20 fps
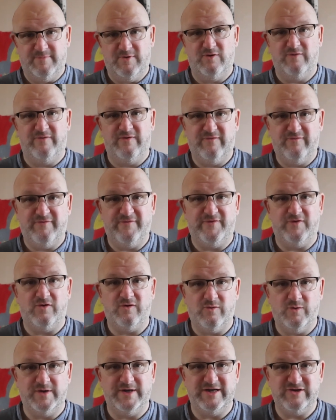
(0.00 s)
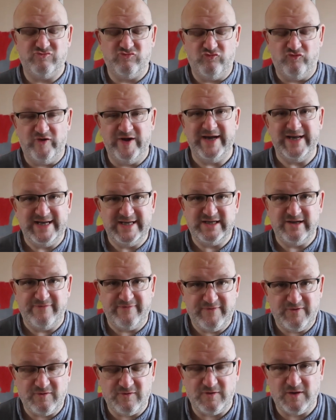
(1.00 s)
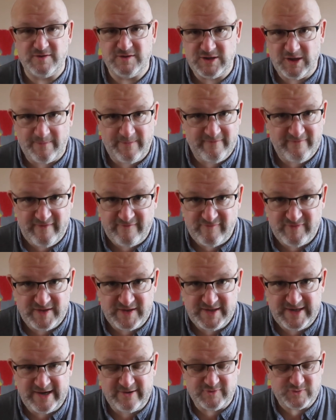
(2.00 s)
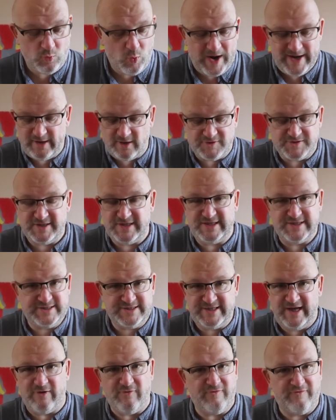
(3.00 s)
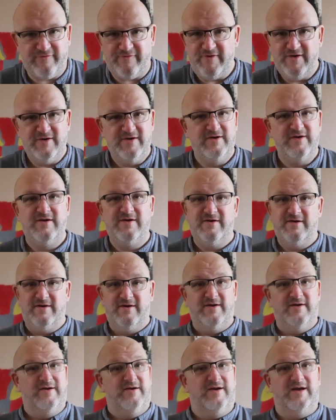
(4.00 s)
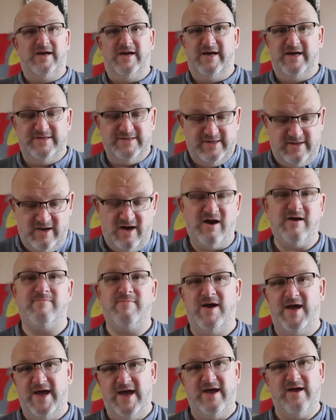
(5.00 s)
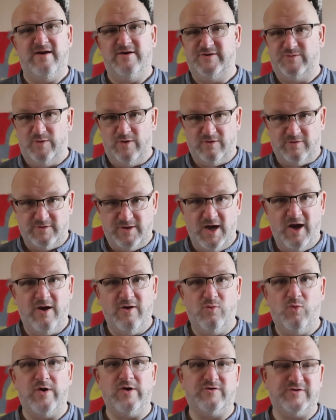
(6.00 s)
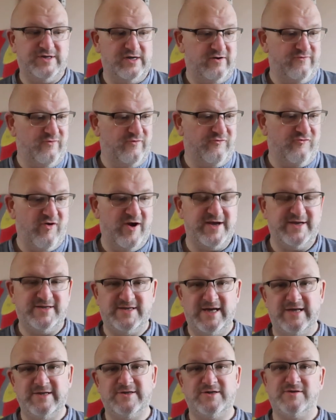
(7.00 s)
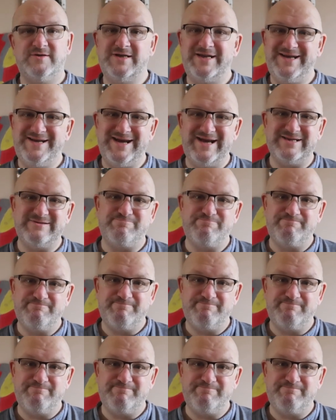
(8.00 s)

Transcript: moving forward. It's really difficult on top of everything else. Weight loss in itself is a nightmare, as we all know. We all set off with great intentions and it gets